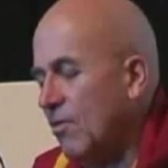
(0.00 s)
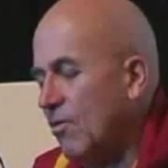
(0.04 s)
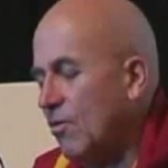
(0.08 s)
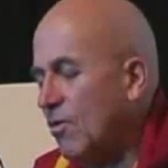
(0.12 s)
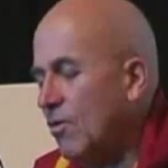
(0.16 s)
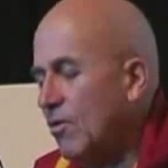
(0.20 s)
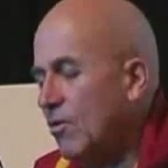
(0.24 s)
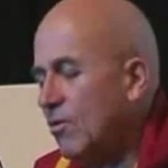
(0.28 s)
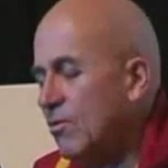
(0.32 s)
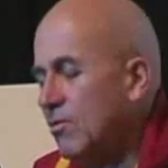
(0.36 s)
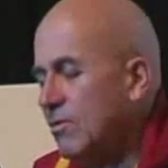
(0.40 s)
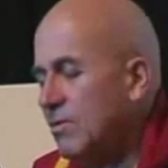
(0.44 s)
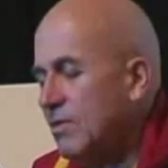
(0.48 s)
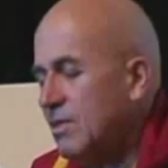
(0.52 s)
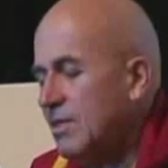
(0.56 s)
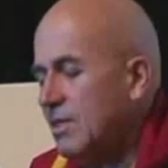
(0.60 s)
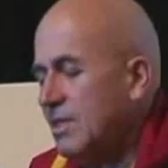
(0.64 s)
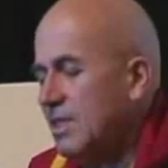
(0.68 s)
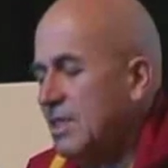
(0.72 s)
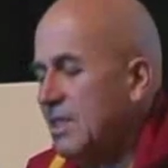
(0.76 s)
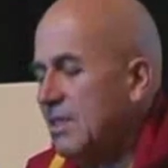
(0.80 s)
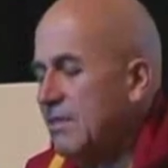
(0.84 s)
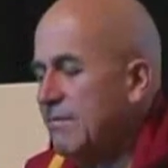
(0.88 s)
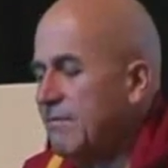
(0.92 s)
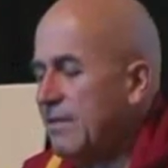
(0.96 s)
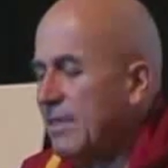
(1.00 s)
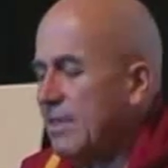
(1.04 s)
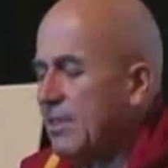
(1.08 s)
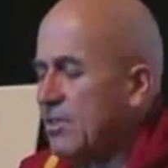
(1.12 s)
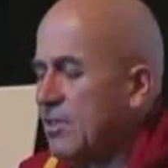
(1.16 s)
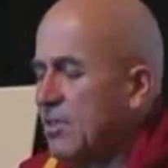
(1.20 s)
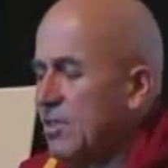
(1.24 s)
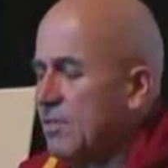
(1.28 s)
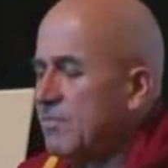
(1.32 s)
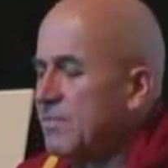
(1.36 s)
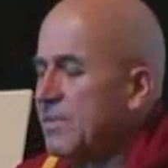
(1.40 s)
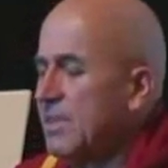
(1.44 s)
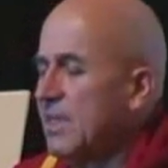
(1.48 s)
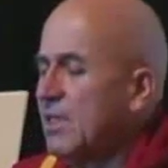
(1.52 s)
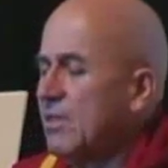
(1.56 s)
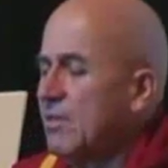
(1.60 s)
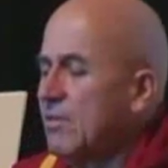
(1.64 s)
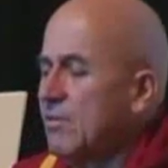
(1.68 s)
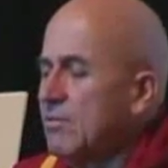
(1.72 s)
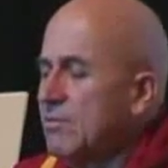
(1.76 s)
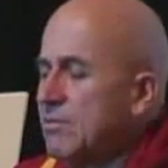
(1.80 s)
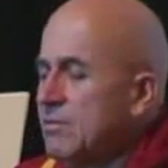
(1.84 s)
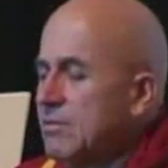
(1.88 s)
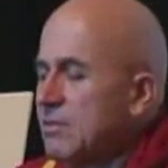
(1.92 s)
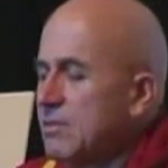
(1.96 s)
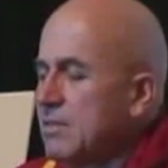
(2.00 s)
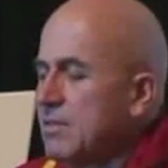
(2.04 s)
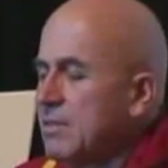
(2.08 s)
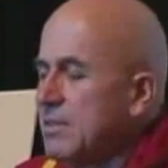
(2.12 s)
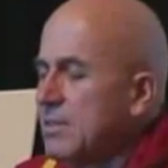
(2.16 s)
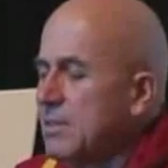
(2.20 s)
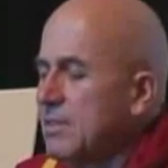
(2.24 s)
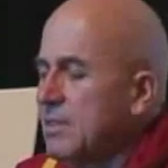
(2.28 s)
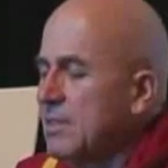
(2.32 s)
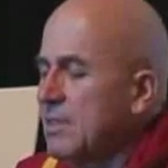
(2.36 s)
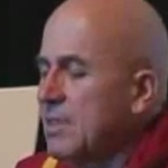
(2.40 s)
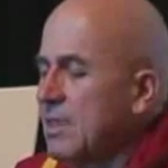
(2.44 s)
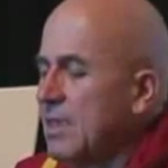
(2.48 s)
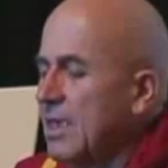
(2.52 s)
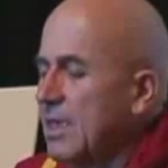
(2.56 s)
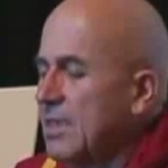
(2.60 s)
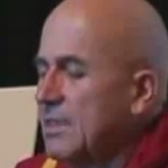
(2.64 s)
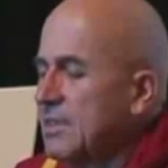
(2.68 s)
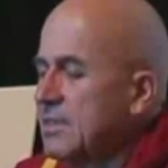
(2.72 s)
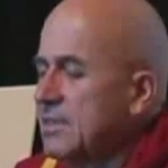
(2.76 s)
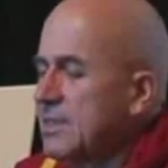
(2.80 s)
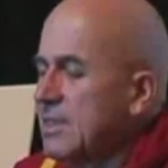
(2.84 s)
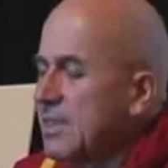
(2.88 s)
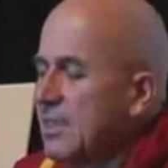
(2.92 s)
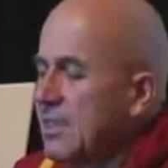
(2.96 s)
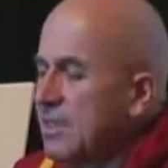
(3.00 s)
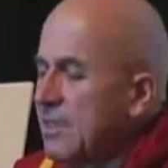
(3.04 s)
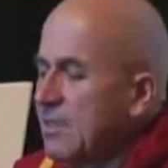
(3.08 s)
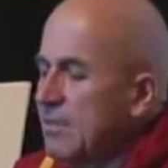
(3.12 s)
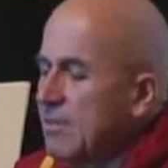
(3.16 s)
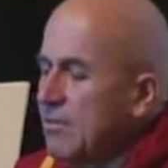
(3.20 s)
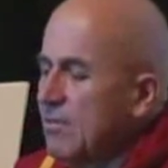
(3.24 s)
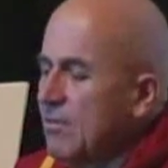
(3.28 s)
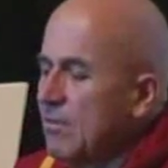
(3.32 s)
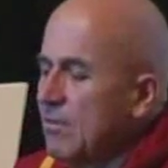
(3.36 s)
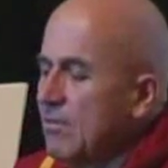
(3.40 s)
Or if I come now and say,